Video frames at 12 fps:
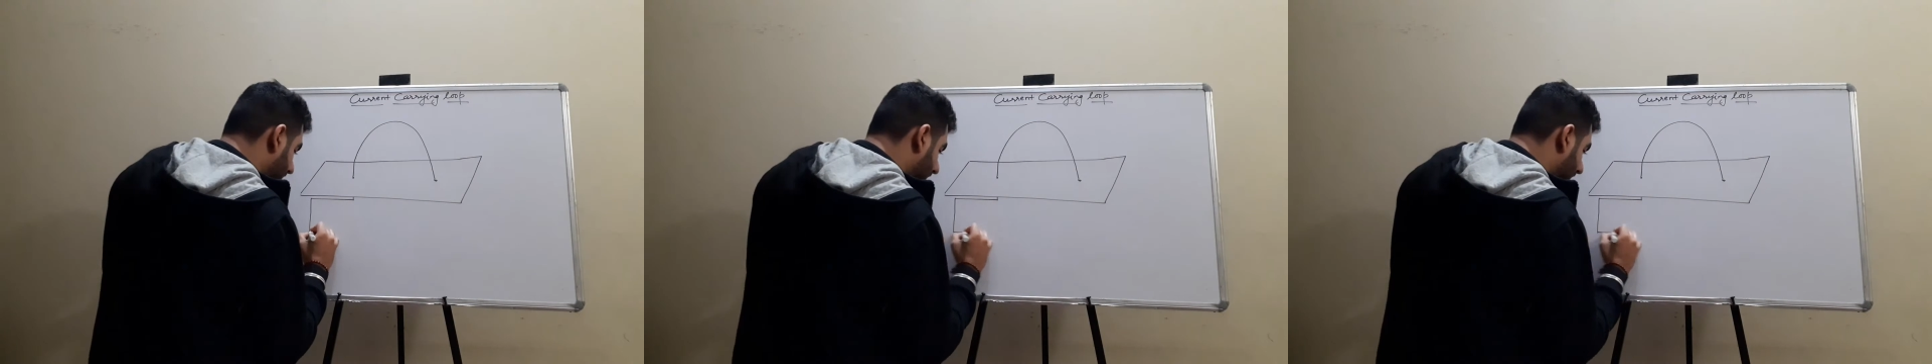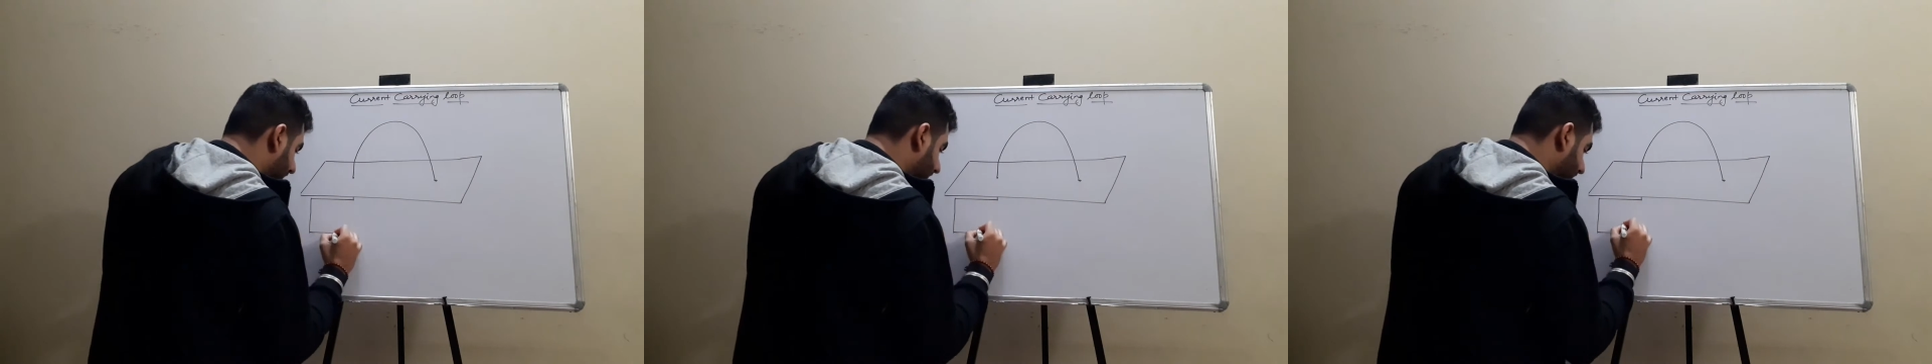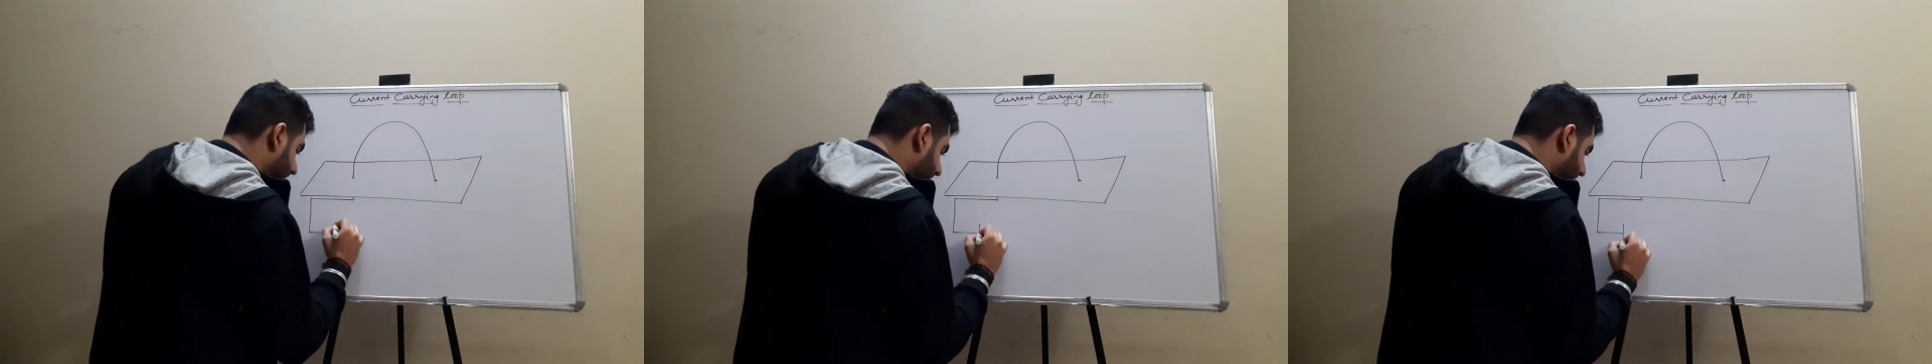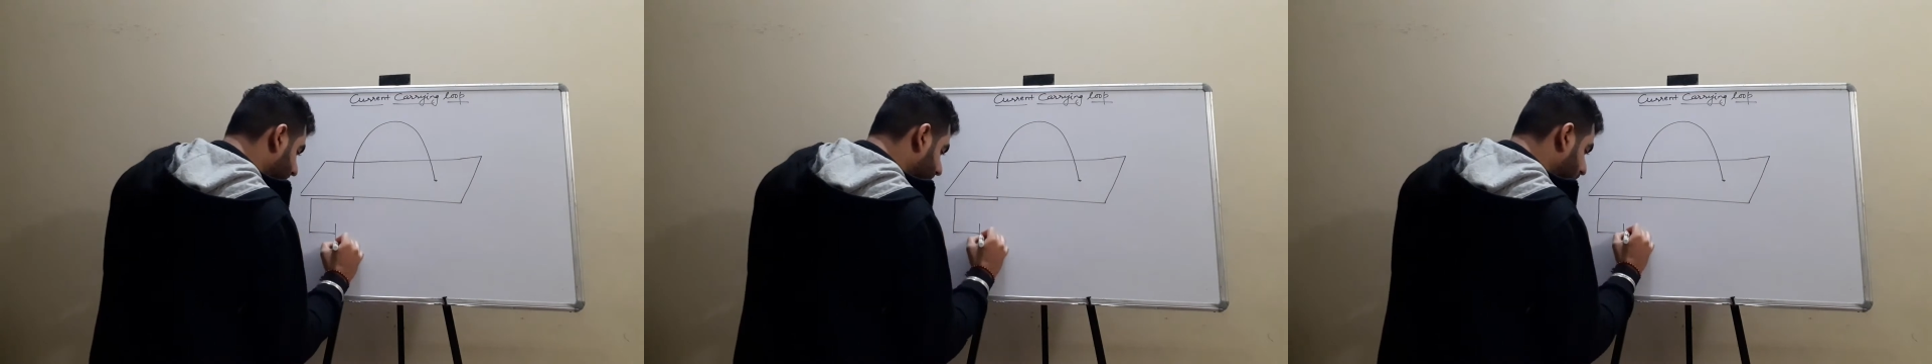and it
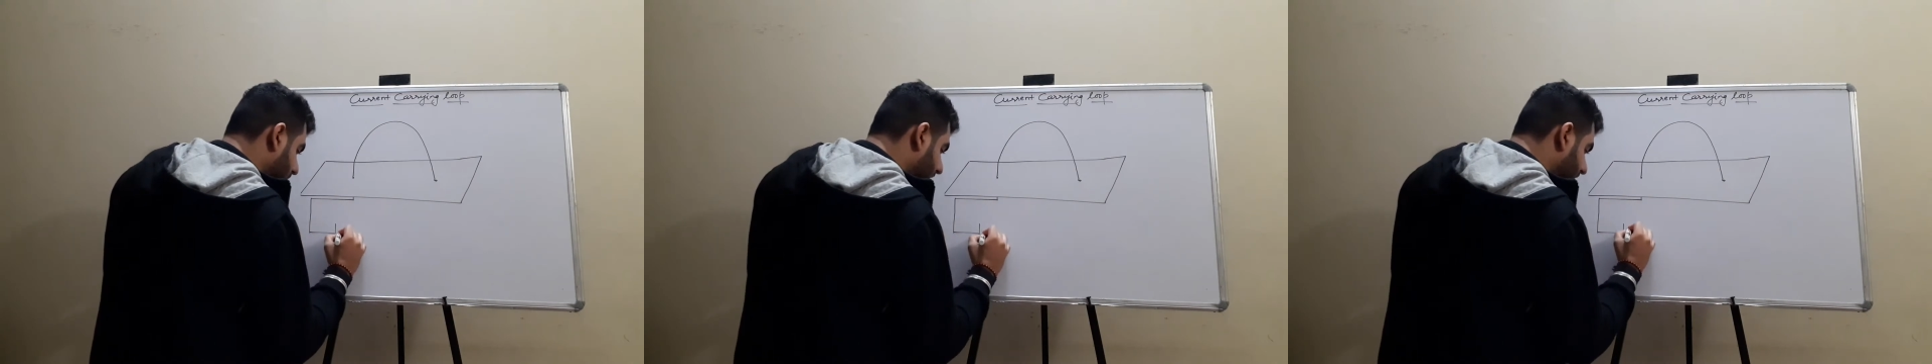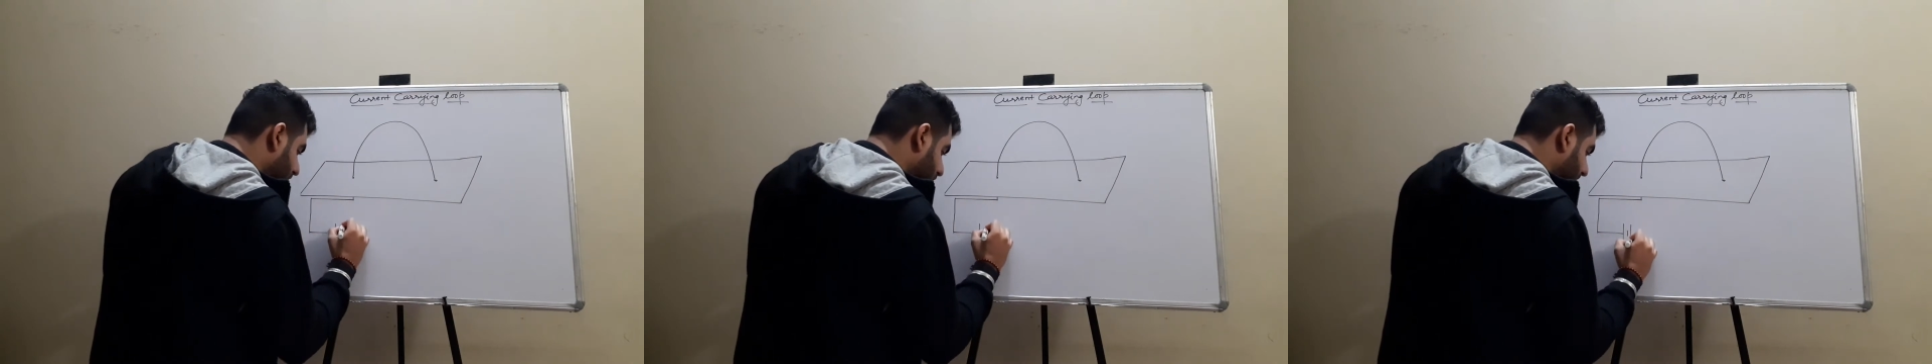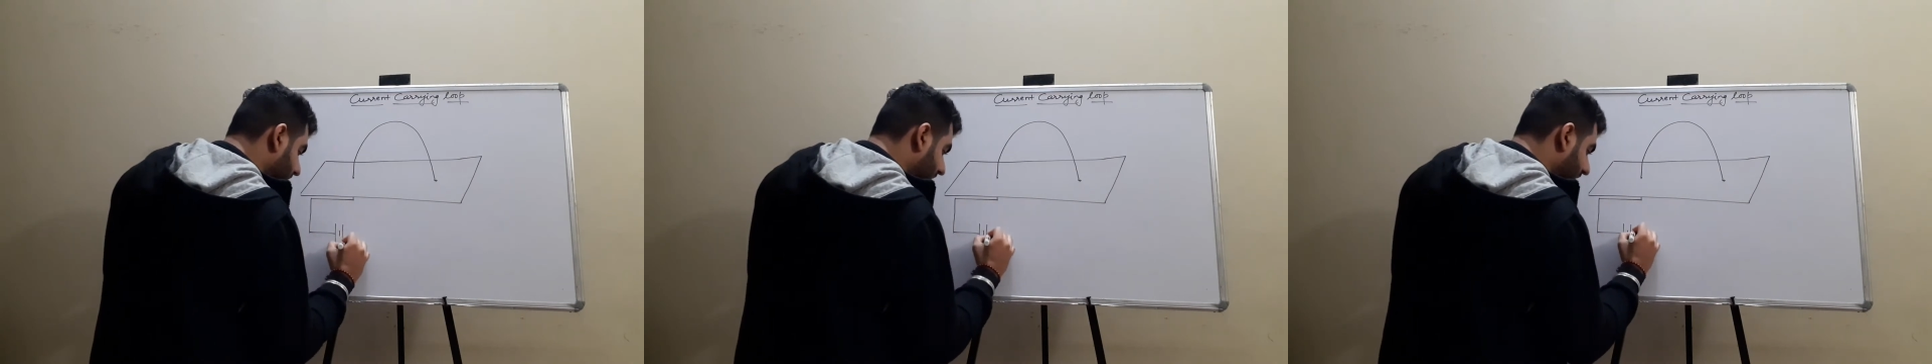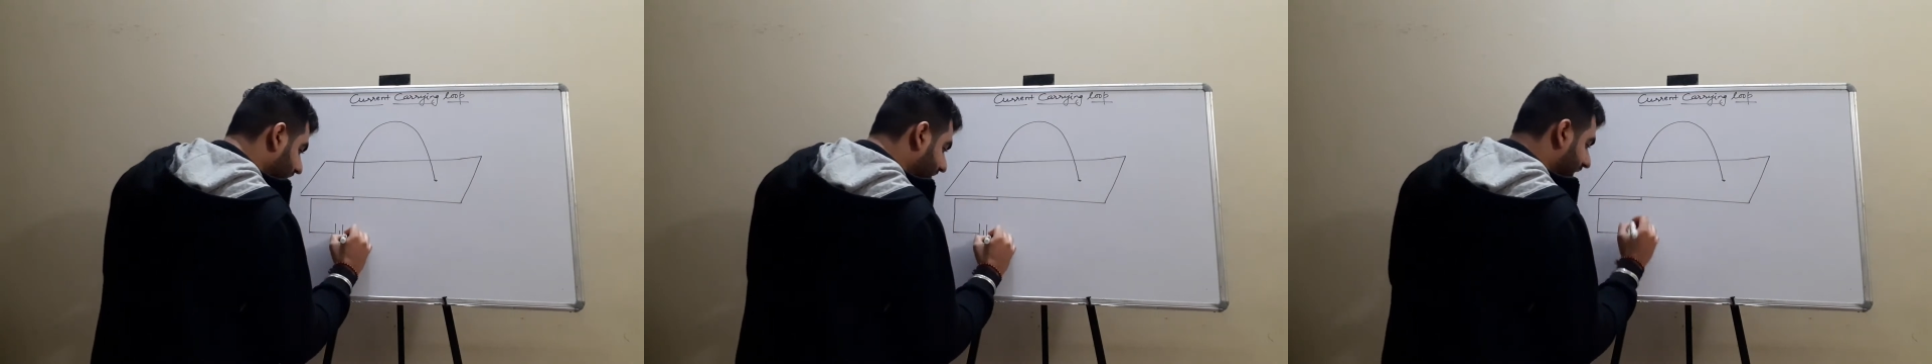is going to be
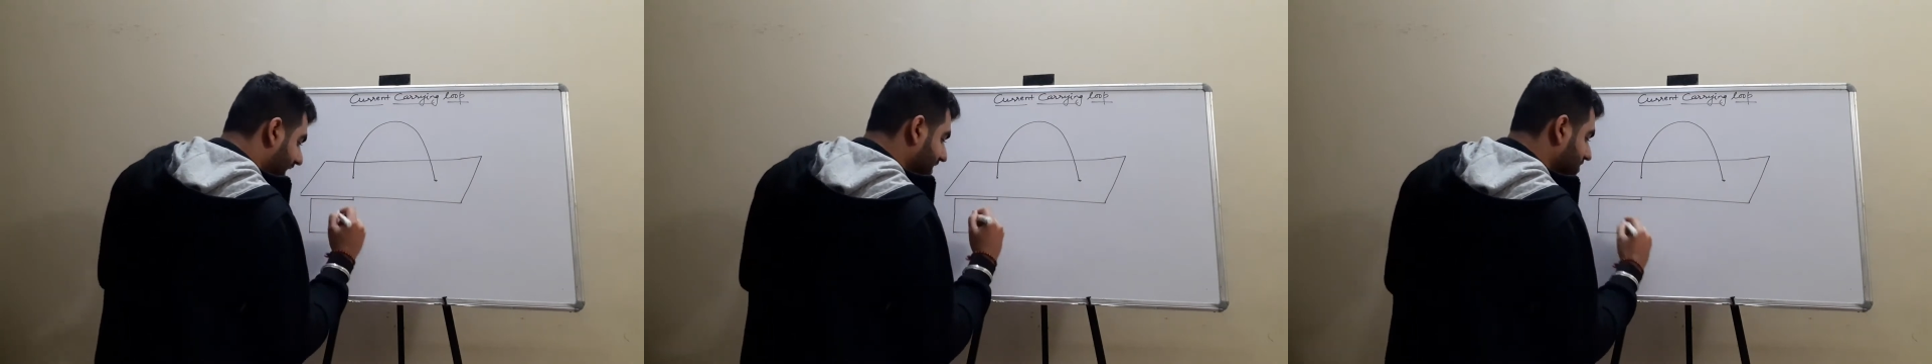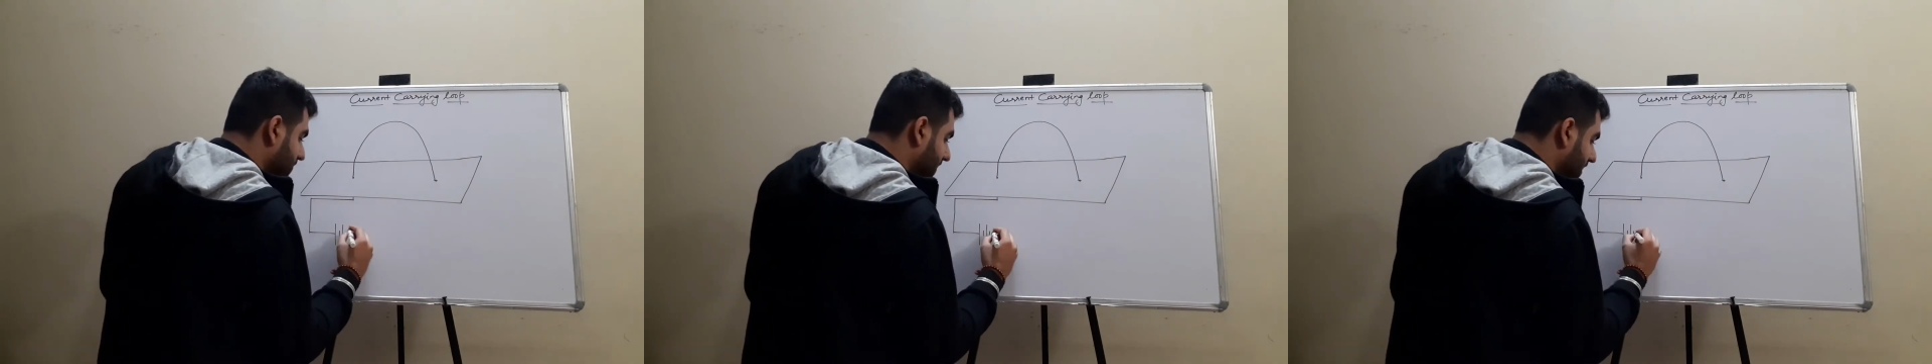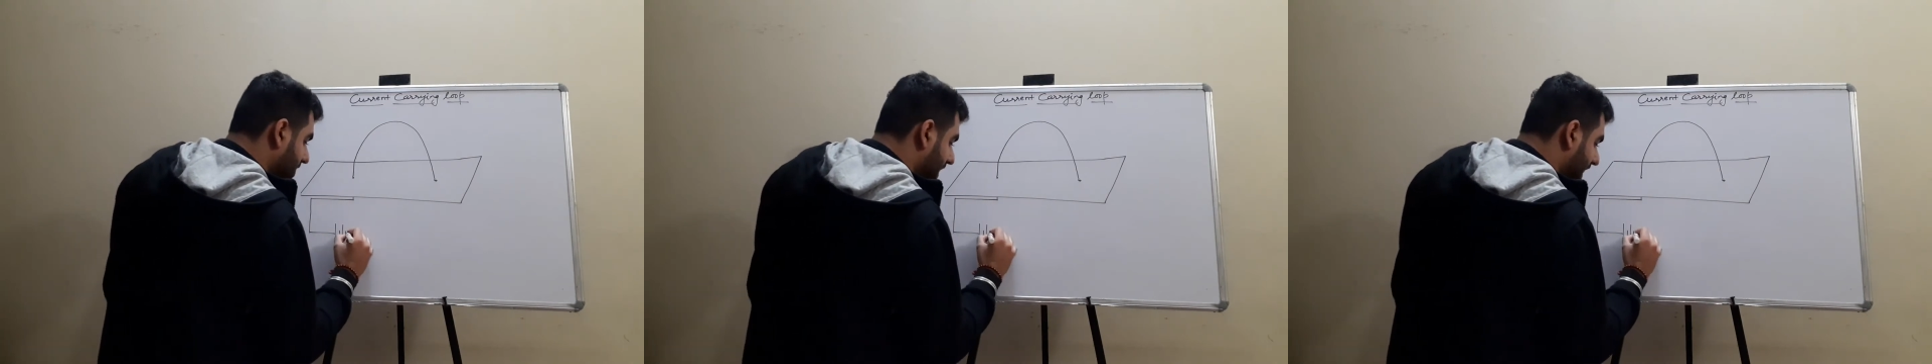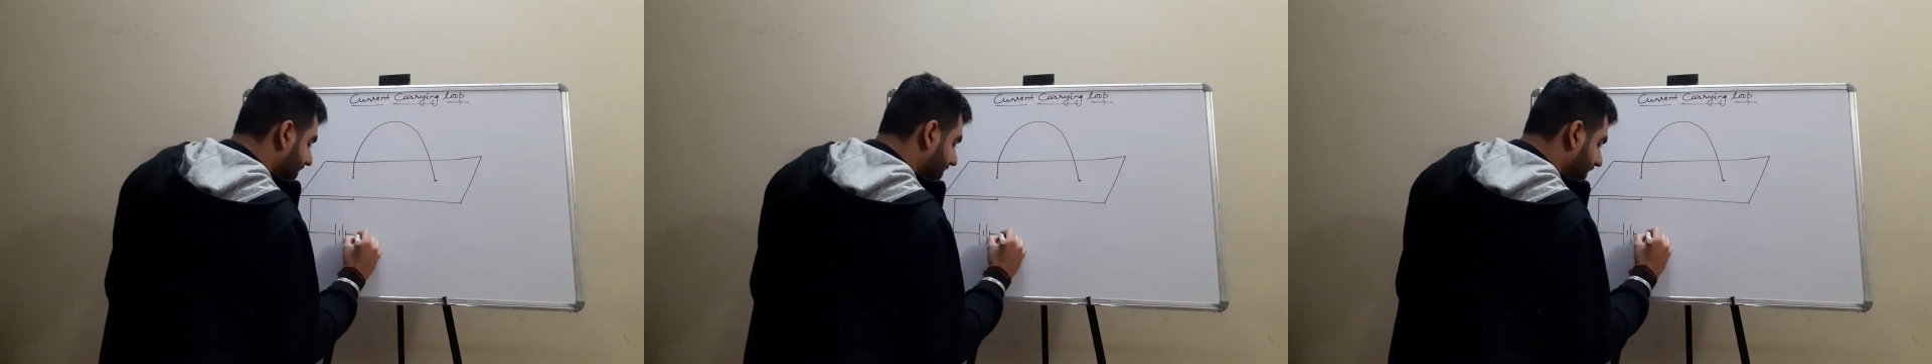attached with a
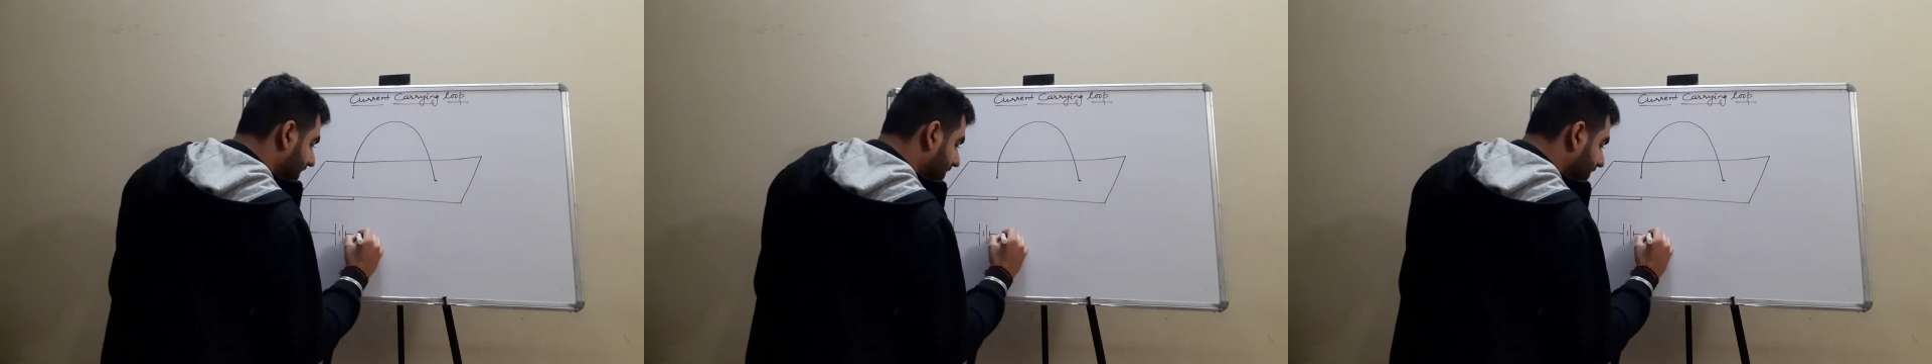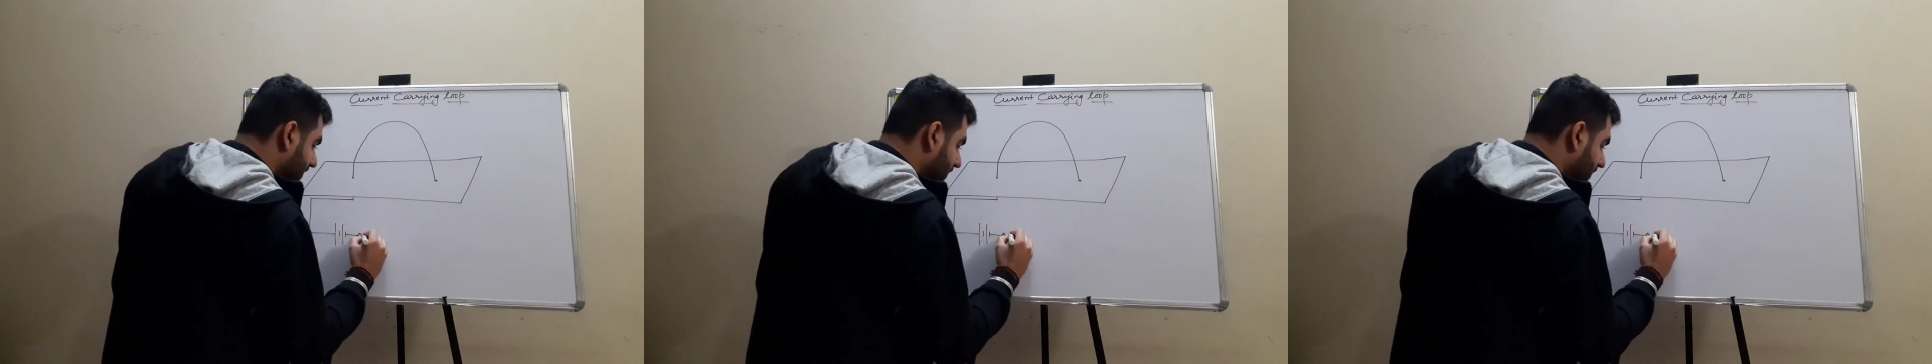battery,